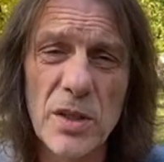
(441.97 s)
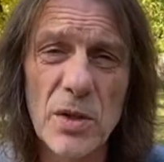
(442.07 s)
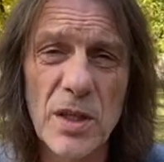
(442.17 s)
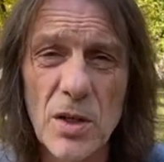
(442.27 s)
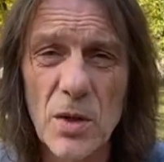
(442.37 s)
You
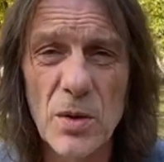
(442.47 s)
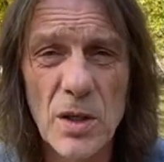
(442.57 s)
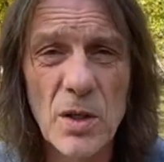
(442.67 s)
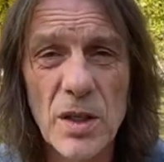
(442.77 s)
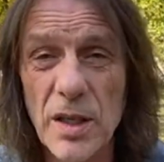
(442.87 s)
can go
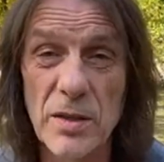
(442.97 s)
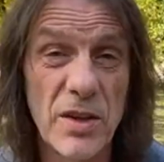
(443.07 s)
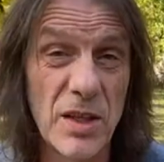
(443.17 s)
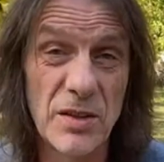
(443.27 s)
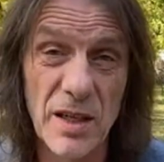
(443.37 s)
and look, and
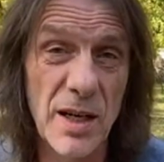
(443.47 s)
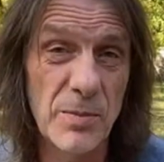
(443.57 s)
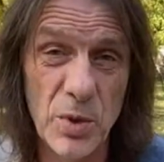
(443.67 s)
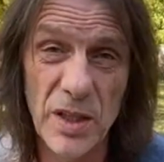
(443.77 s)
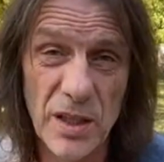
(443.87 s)
things that I
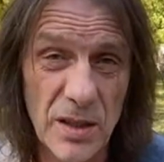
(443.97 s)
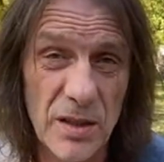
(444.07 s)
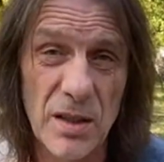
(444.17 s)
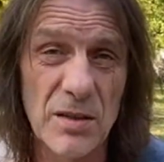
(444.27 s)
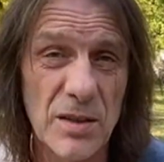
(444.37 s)

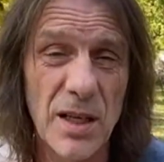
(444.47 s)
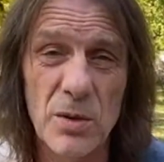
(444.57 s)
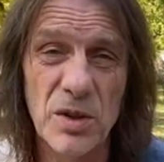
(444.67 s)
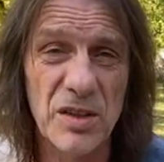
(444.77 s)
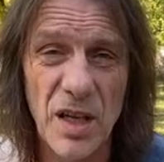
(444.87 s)
predicted, things that I
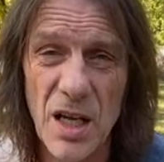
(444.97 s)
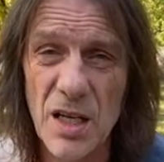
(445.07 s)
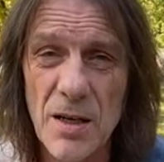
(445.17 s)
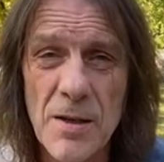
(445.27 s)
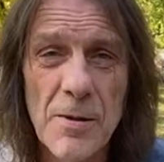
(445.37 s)
was
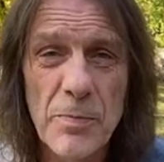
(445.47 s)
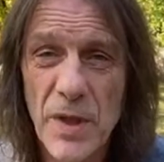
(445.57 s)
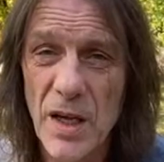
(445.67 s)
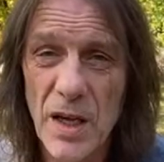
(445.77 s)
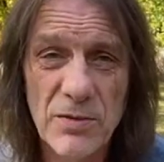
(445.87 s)
saying
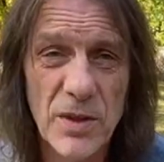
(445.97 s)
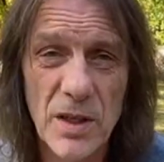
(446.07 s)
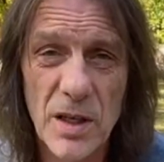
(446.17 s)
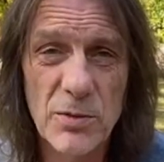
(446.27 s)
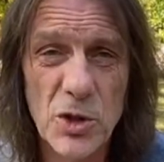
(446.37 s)
have
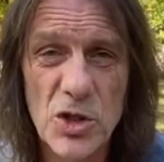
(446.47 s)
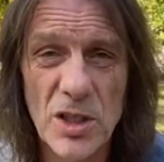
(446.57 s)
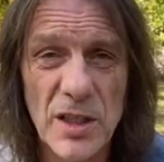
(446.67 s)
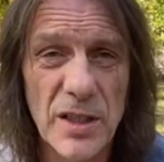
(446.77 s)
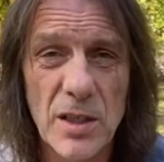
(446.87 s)

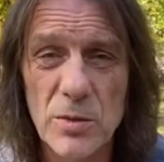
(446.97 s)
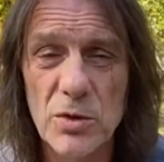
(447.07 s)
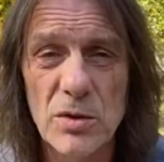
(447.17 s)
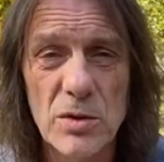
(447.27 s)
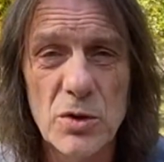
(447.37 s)
unfortunately come
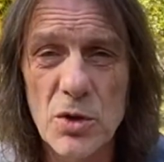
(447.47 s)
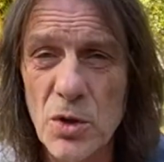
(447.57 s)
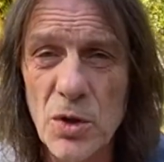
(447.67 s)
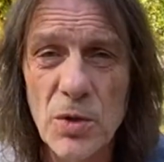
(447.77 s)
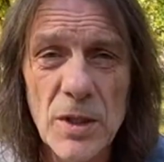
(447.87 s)

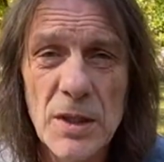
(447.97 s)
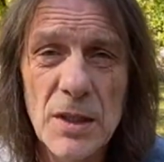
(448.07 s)
true.